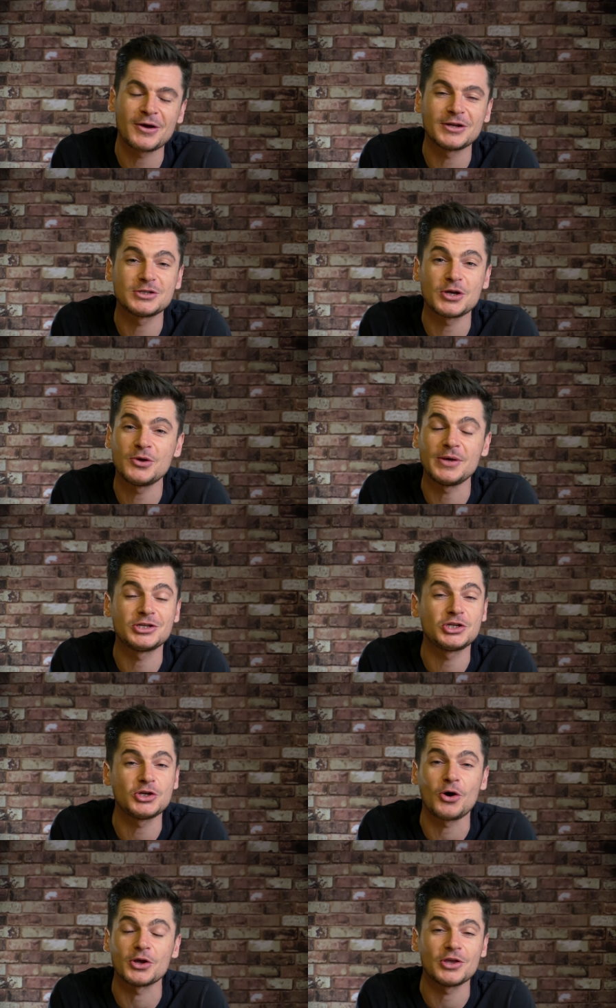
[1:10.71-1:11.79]
do is
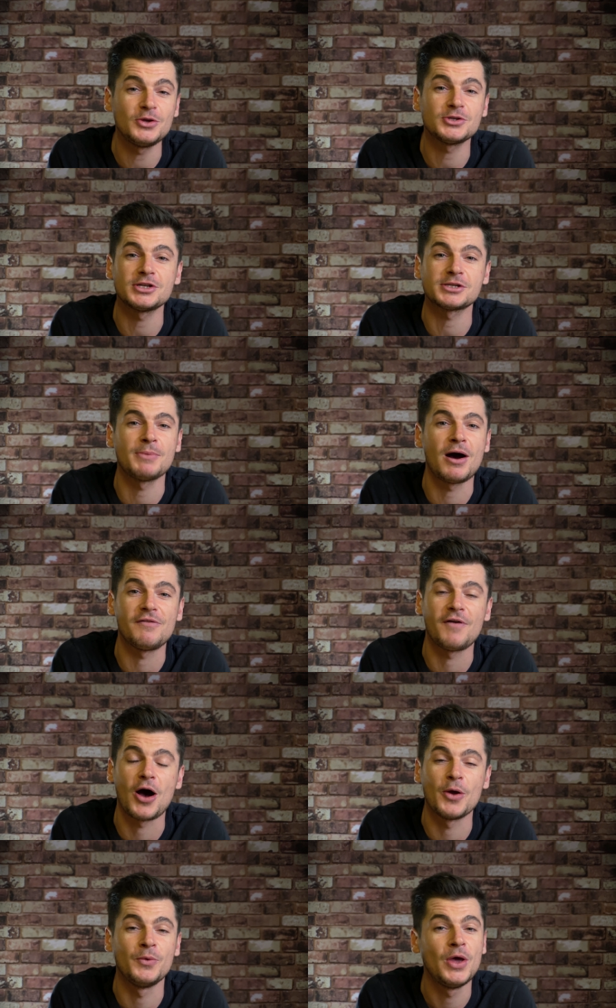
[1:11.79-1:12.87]
shot using a
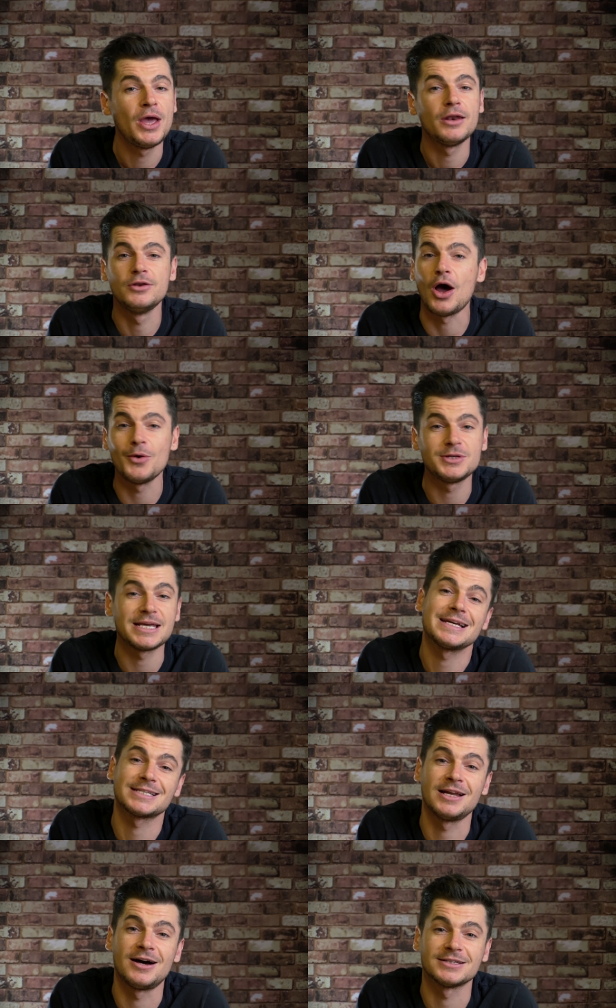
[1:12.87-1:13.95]
smartphone, no
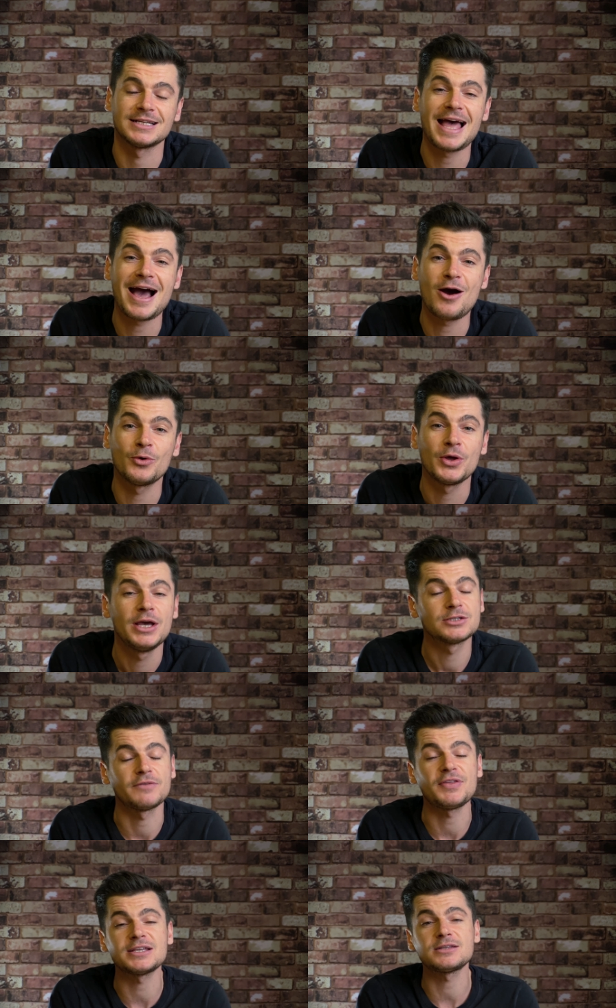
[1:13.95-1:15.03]
DSLRs allowed.
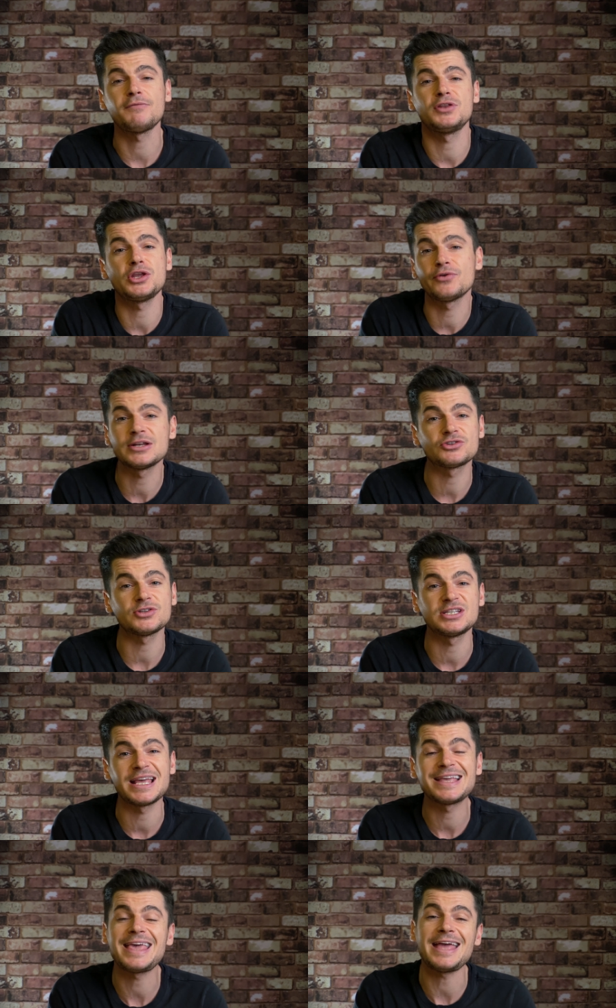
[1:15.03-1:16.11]
So if that's something you're interested
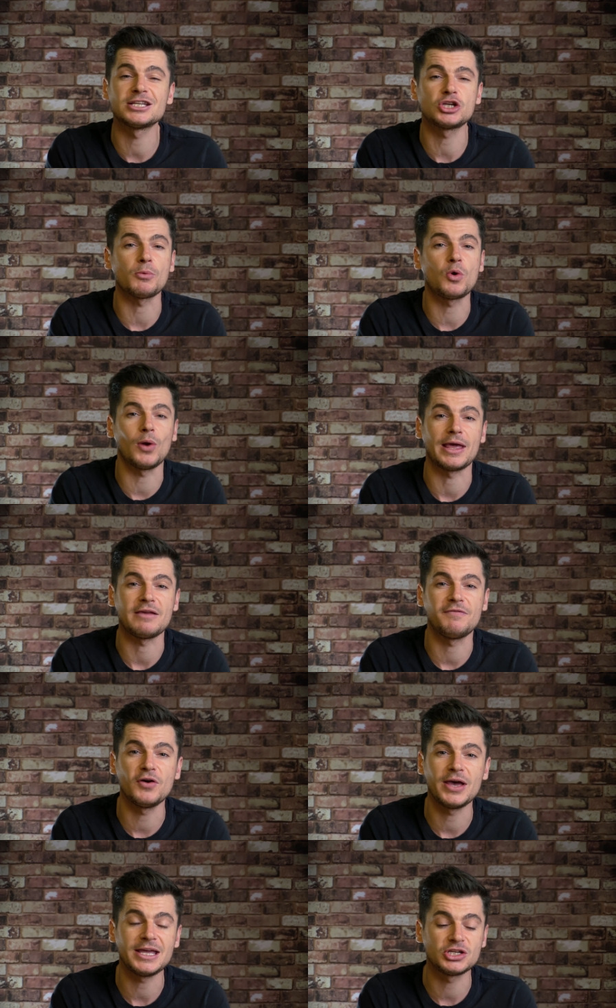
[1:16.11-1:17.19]
in, getting top quality
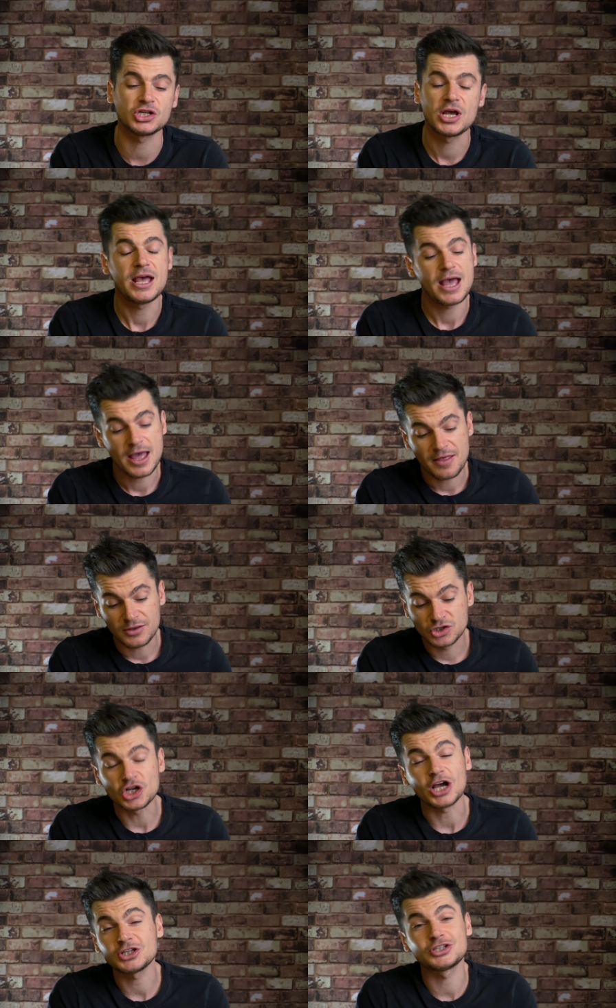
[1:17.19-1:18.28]
footage,
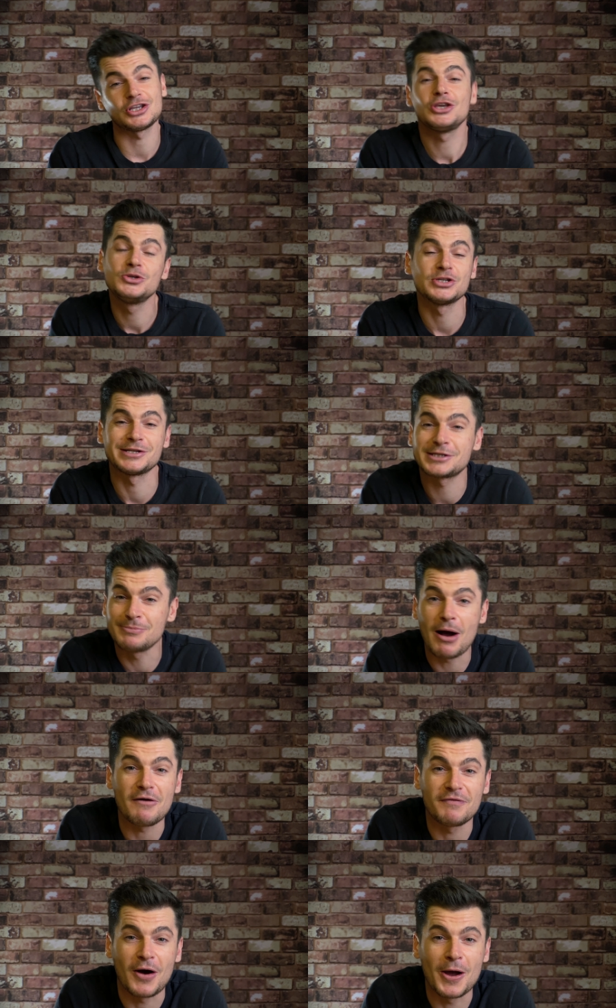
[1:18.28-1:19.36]
just using a
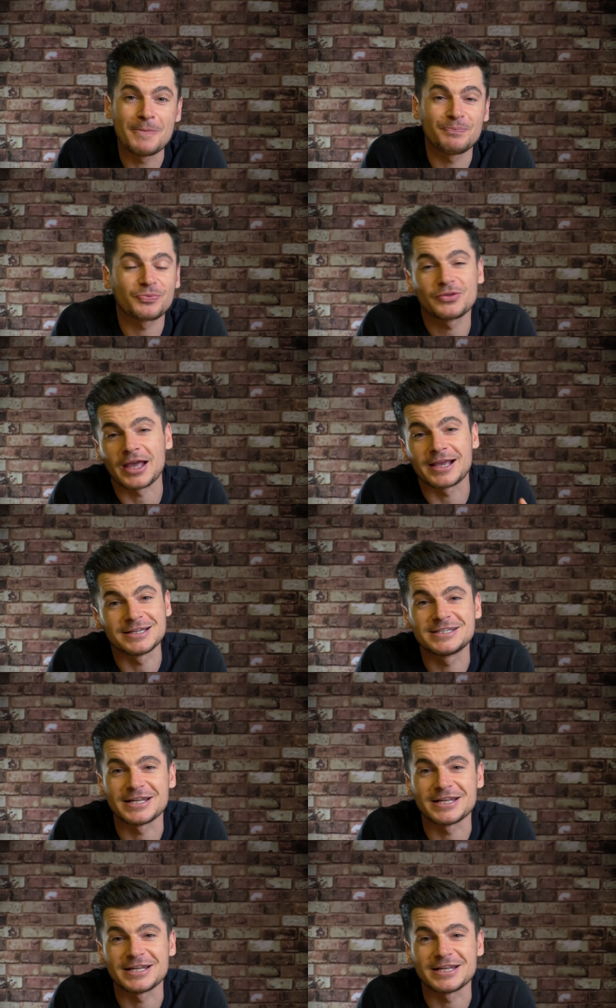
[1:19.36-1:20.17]
smartphone, then consider